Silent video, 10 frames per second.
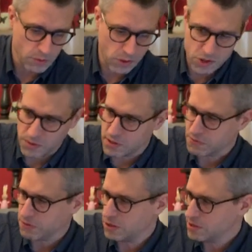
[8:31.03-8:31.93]
Which one is
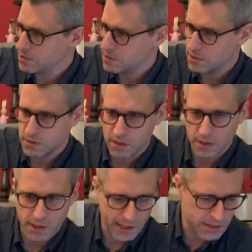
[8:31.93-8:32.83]
first?
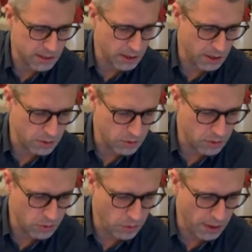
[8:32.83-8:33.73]
Let's
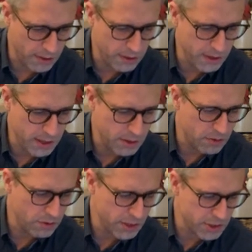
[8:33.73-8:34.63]
go with the
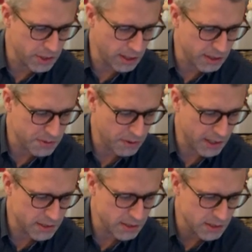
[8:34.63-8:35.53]
Regional
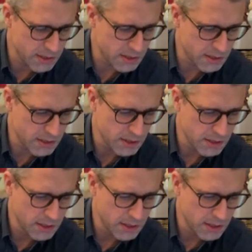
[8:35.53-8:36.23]
Express.